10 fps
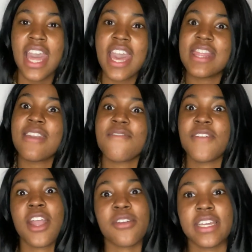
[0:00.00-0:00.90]
and they
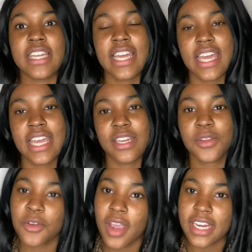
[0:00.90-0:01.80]
vary in
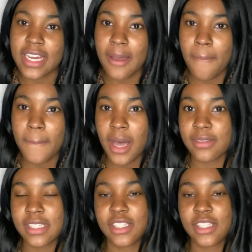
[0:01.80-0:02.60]
credit amounts.